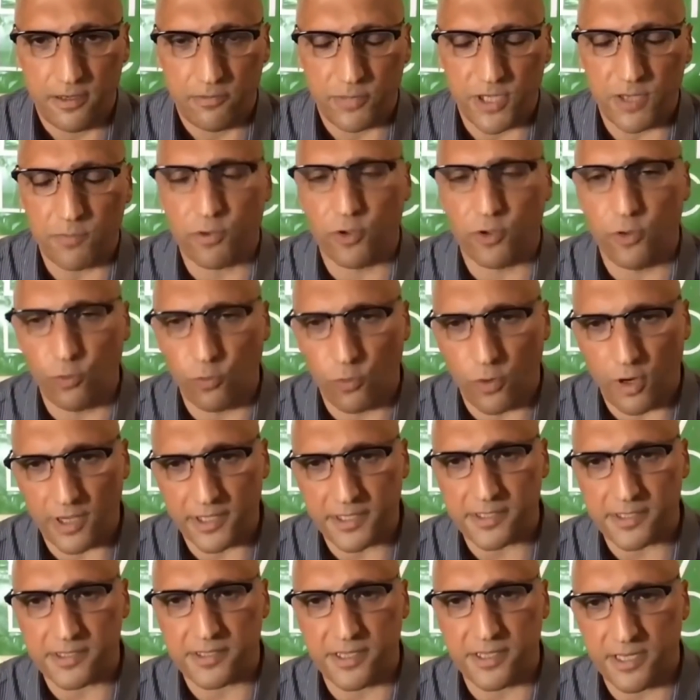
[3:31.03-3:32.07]
people who want
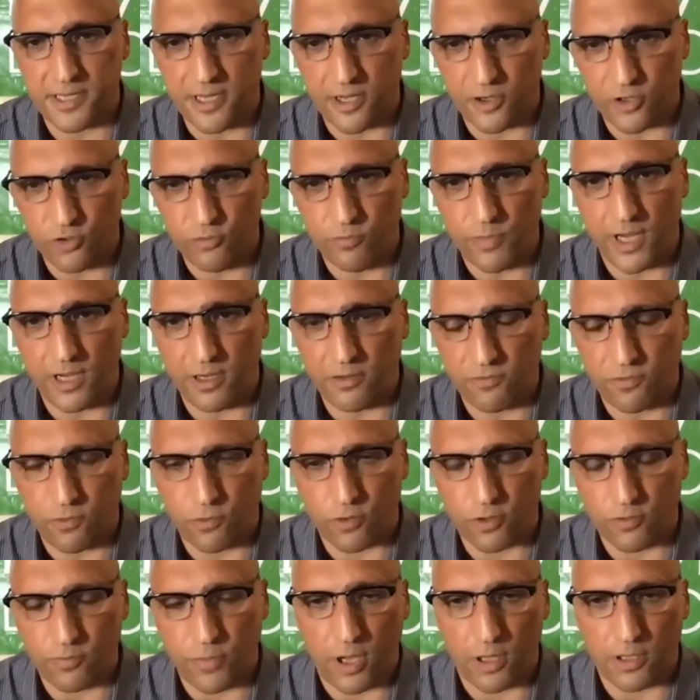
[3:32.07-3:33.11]
to see a humane
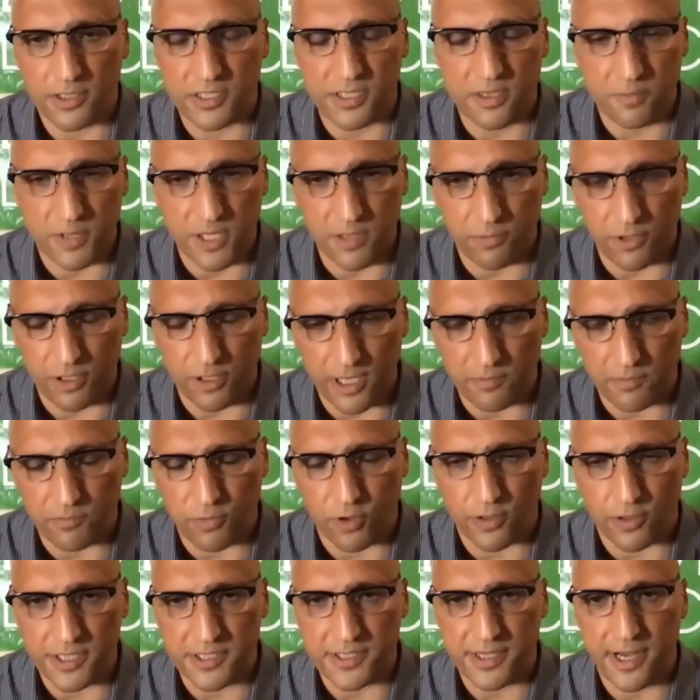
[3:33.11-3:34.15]
foreign policy, people like
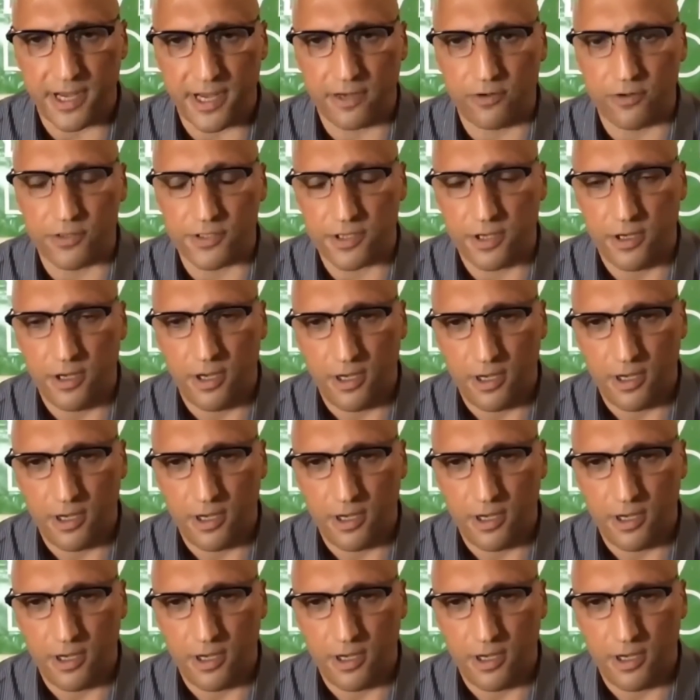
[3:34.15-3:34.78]
Bernie Sanders,